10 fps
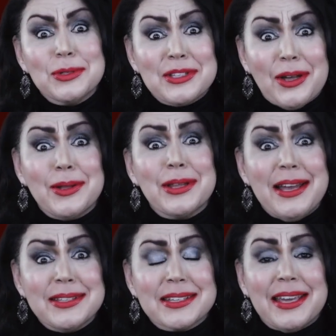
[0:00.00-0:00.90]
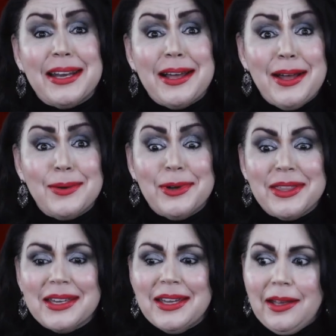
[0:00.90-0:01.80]
So let's get on
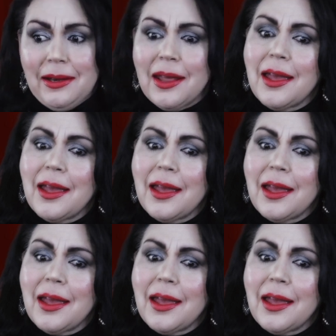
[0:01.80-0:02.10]
with it.